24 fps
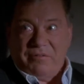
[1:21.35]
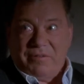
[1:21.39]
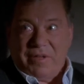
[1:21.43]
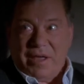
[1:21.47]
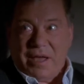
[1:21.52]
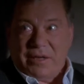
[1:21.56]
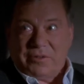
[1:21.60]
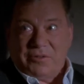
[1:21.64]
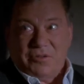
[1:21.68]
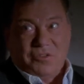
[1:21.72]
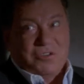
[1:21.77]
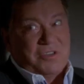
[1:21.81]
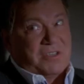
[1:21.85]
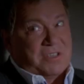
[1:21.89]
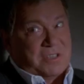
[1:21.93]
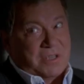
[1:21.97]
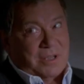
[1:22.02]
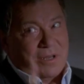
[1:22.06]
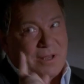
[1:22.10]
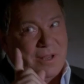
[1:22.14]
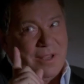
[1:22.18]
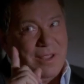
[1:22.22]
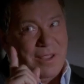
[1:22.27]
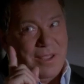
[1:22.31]
fact," and she
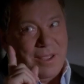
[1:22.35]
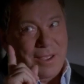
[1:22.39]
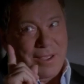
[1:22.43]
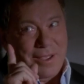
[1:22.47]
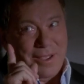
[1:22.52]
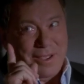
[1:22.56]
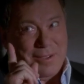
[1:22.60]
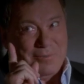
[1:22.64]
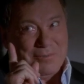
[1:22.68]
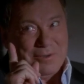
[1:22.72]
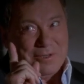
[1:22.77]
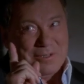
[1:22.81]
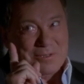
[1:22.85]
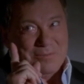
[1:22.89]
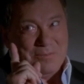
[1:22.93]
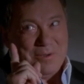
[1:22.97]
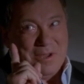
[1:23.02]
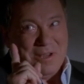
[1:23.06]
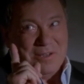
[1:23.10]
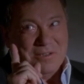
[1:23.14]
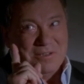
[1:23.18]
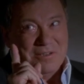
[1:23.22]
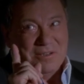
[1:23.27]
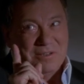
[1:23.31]
said, "I'm
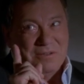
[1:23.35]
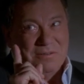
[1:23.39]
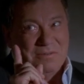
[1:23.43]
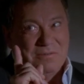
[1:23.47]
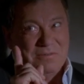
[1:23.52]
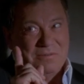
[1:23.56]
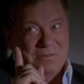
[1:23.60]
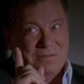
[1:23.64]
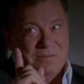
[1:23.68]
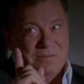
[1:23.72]
expensive."